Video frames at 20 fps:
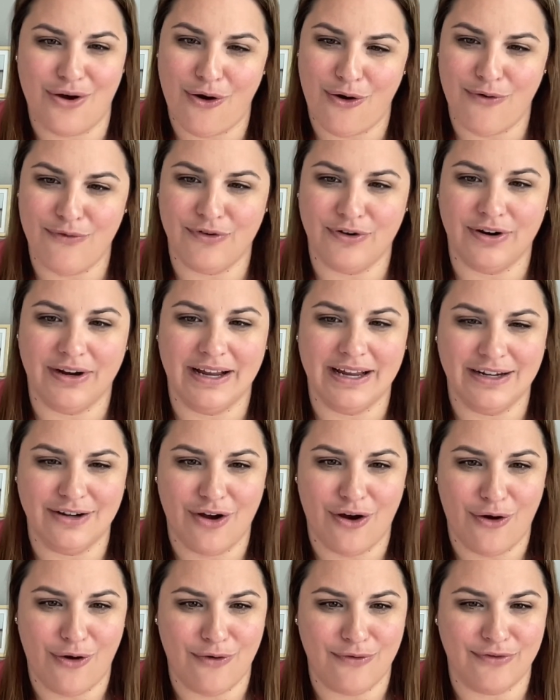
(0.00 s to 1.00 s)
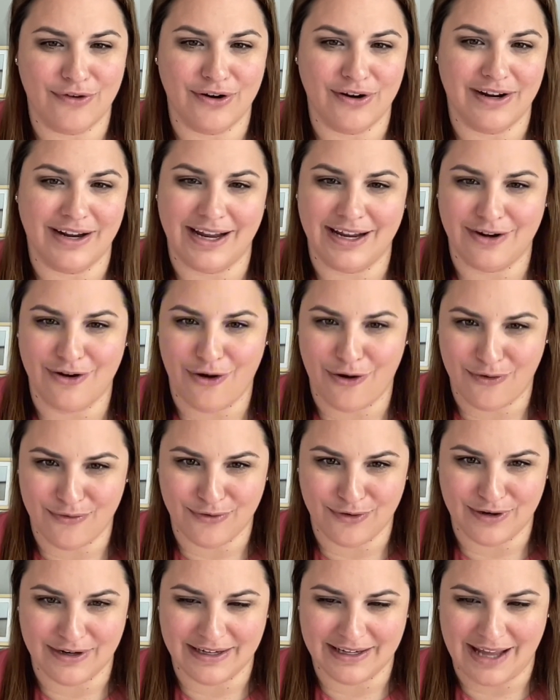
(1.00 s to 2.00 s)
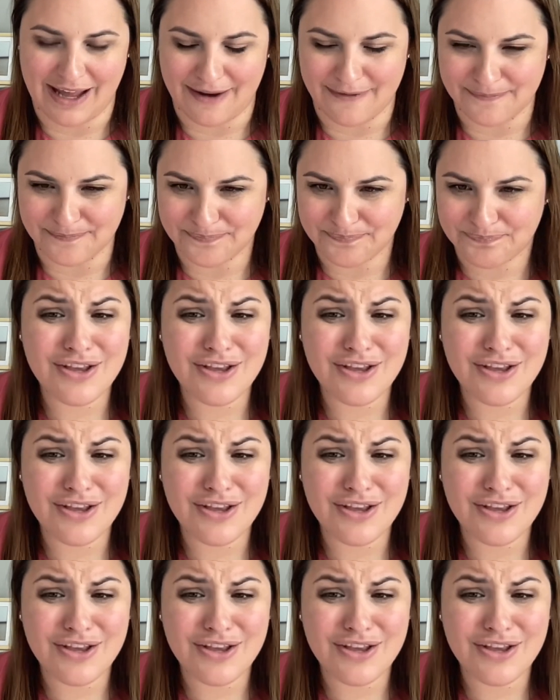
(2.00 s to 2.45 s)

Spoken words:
over and over and over again.